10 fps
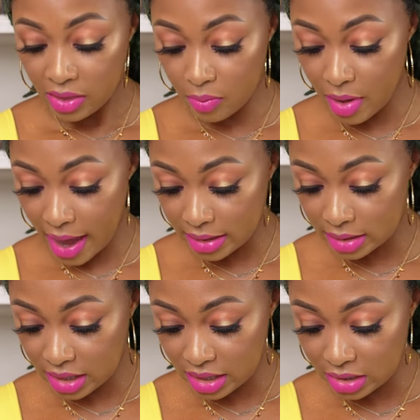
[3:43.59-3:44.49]
The back
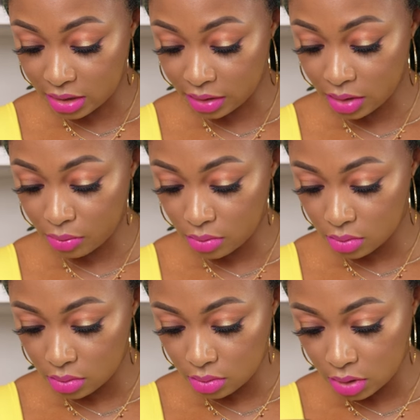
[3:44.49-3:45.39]
says 30
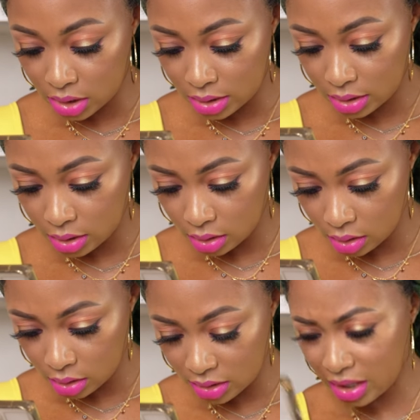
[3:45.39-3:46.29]
Montaigne.
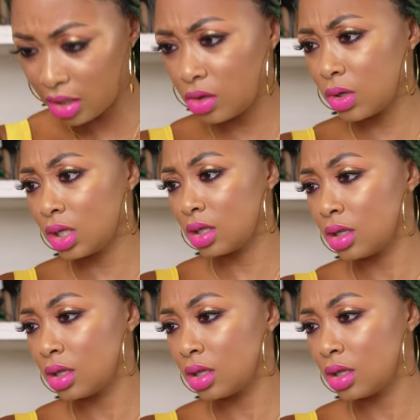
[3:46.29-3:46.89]
Is that a three?